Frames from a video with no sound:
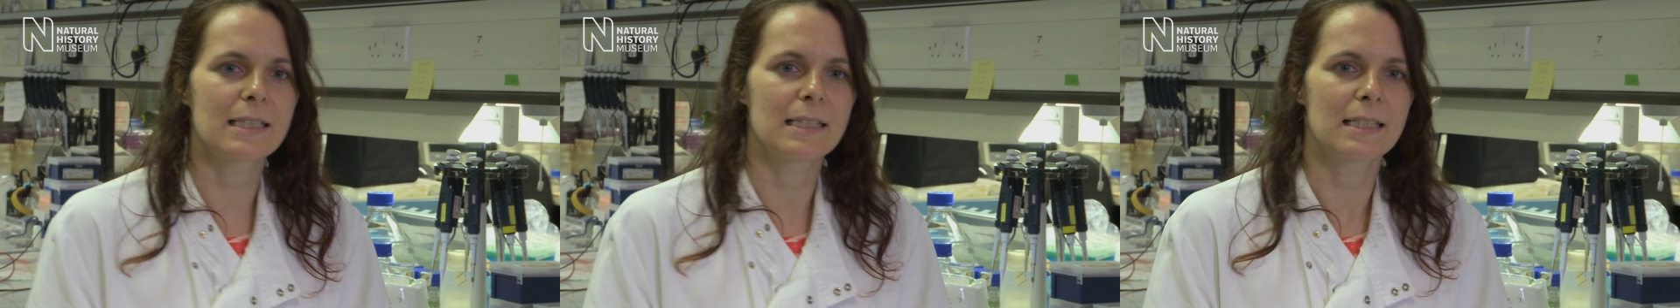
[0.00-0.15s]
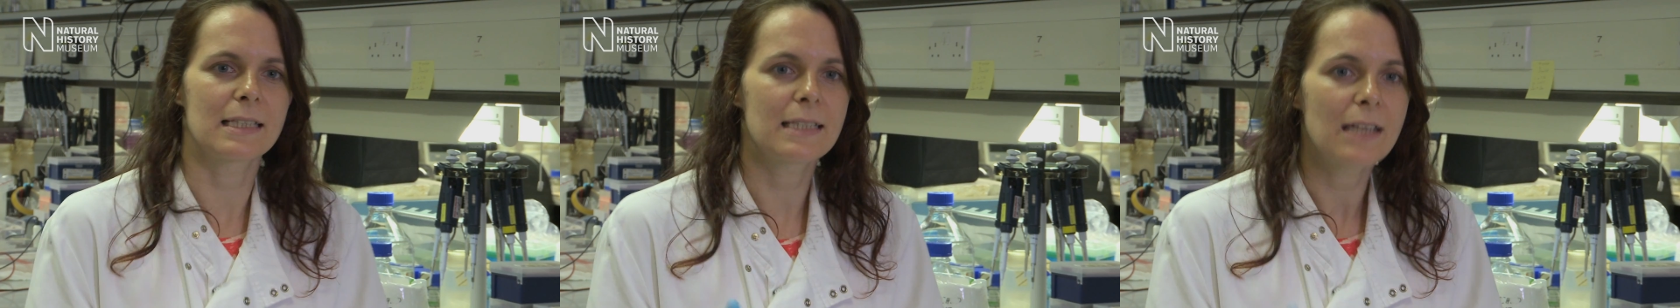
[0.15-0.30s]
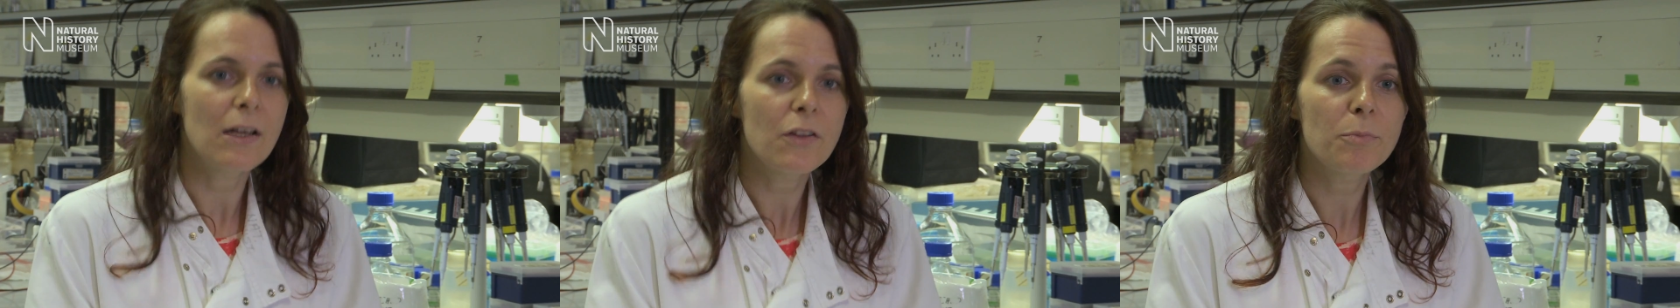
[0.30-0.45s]

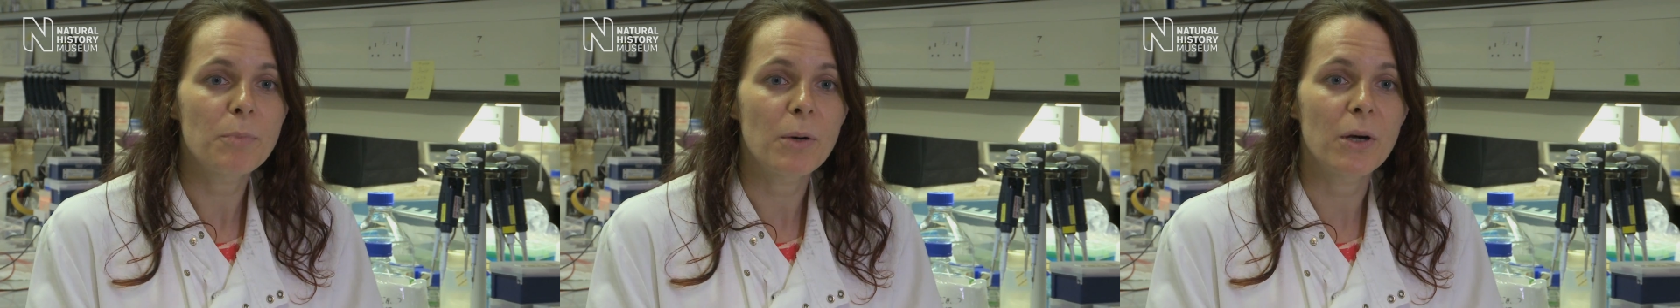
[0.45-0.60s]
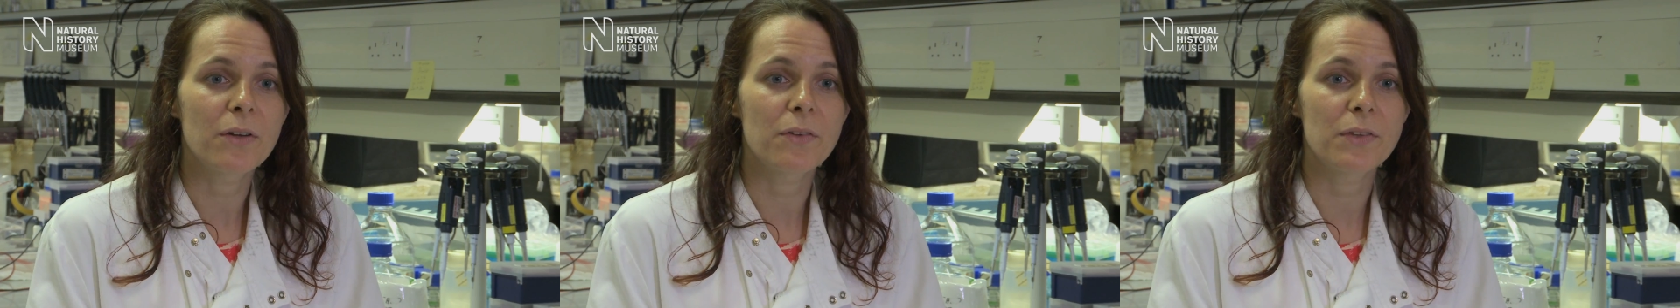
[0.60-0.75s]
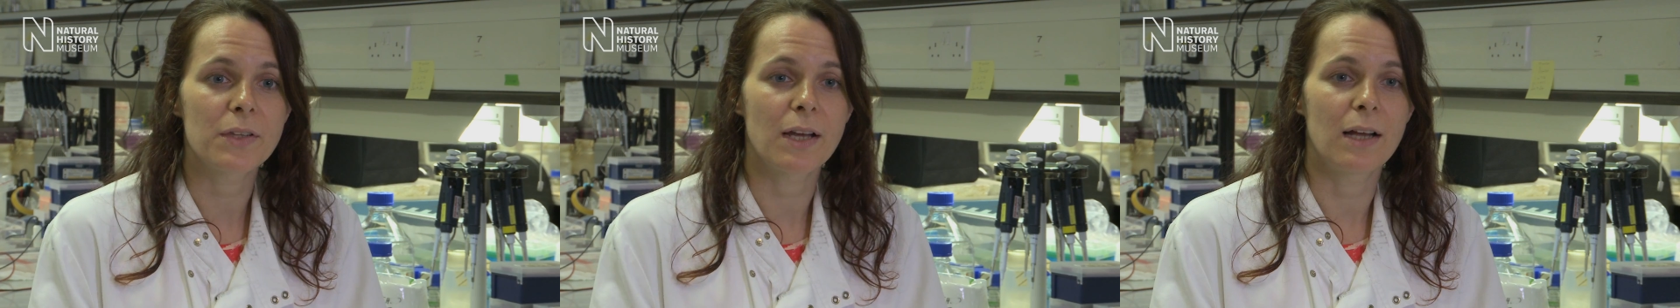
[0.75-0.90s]
in the south
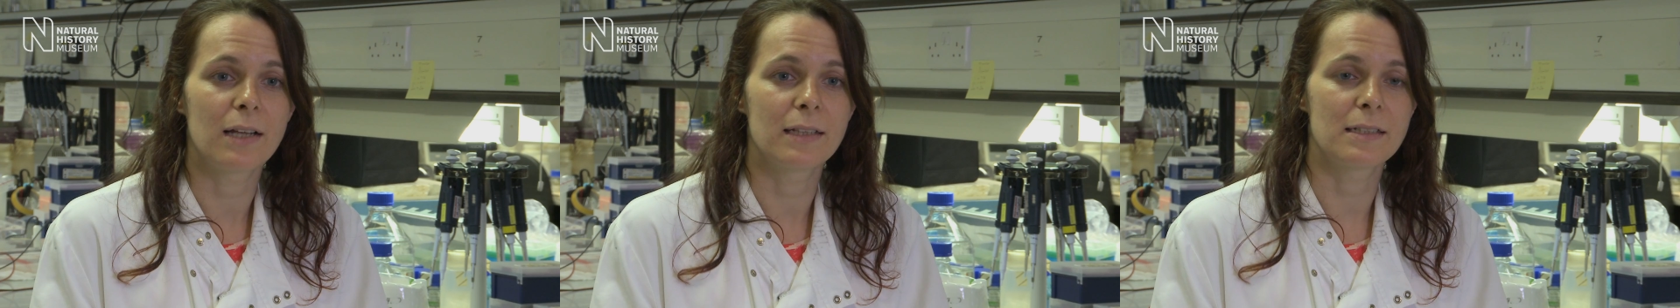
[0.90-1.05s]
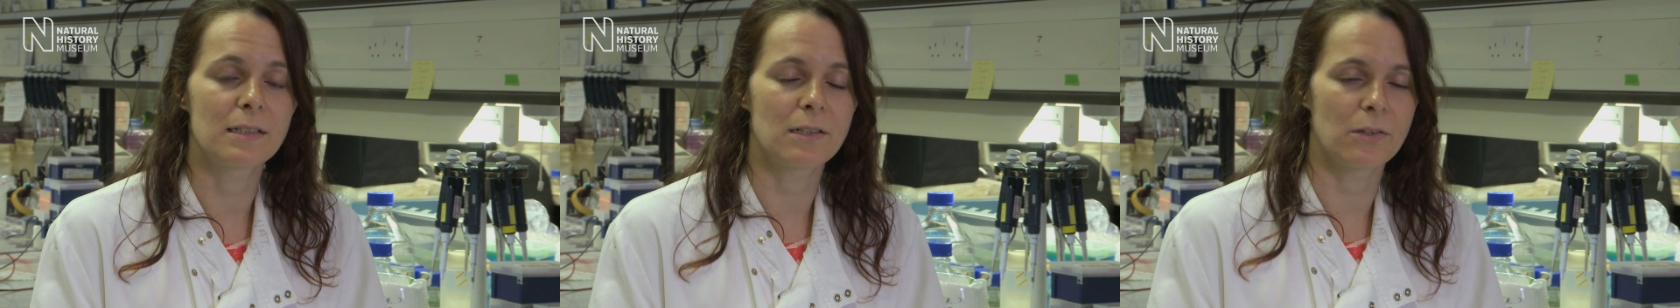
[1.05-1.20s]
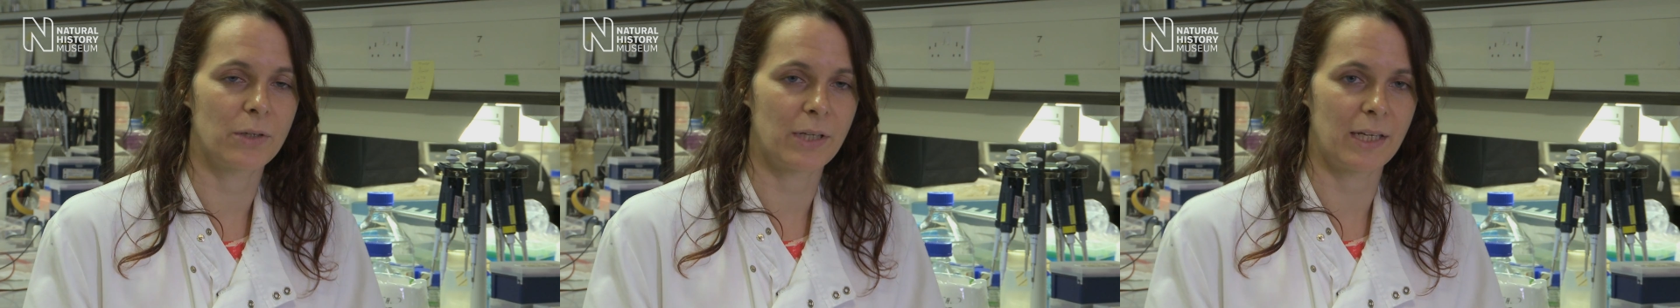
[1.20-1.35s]
part of the
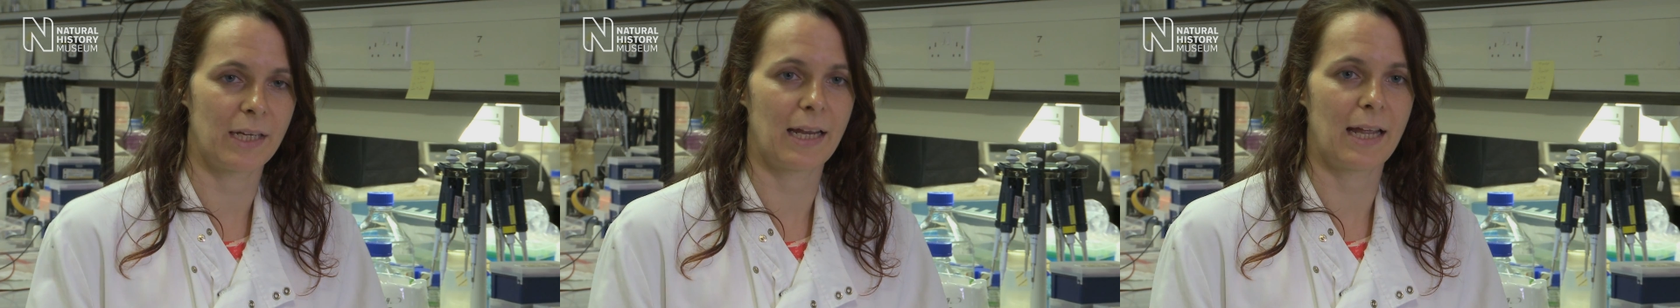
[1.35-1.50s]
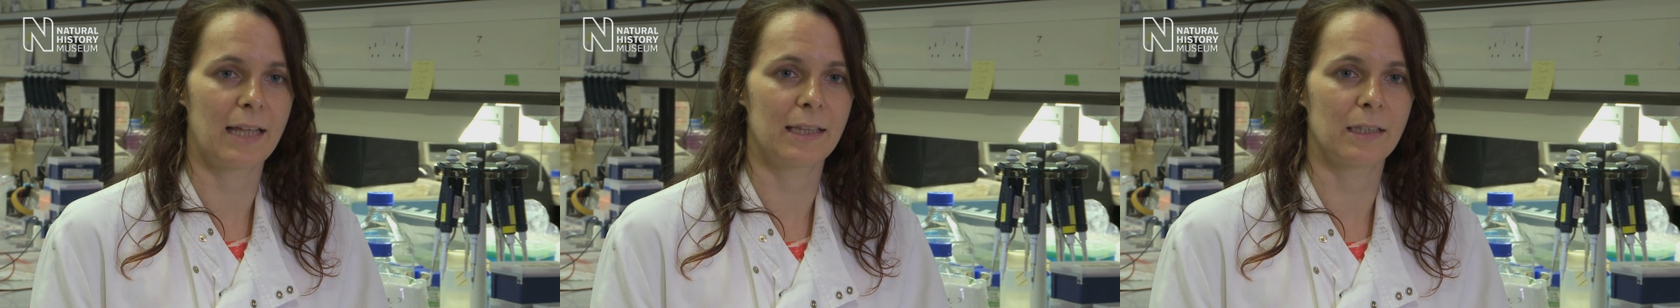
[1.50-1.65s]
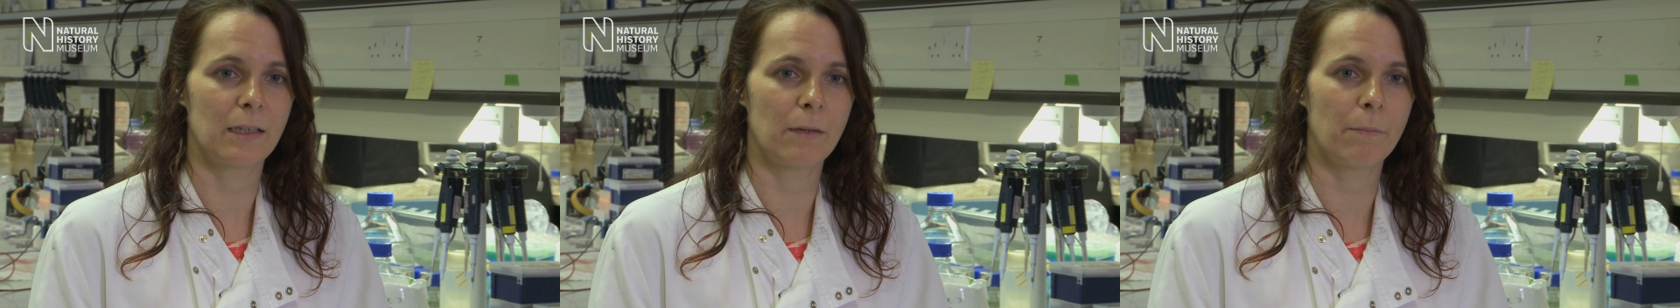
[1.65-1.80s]
island
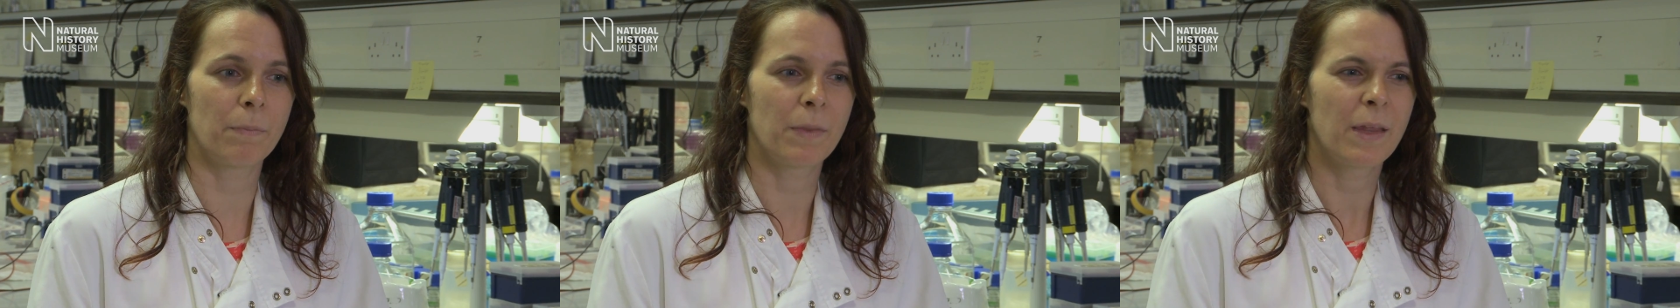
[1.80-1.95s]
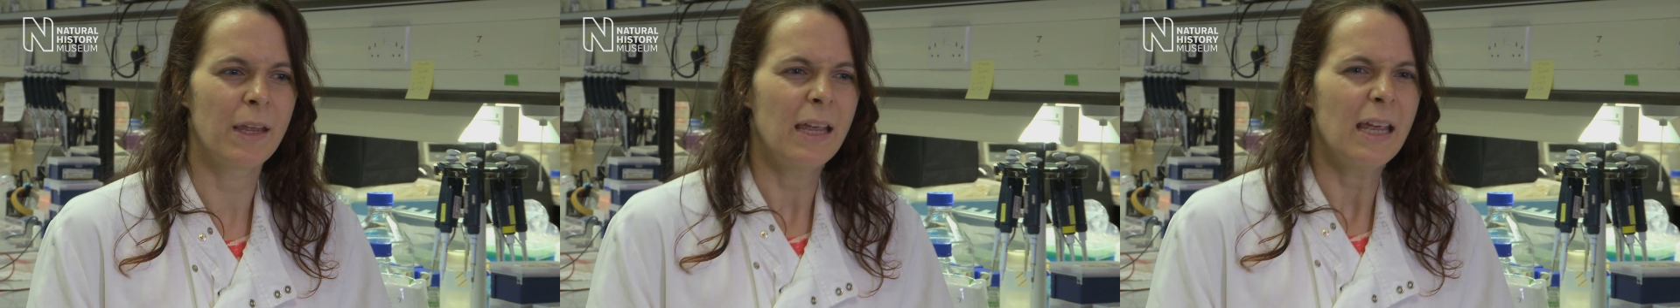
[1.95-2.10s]
looking at them,